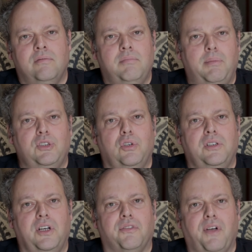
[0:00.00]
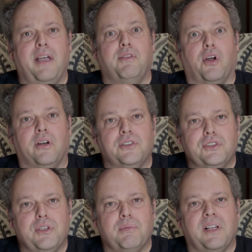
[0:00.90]
maybe shoot a deer 5 yards
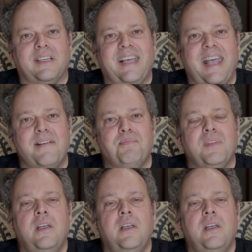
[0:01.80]
or something like that.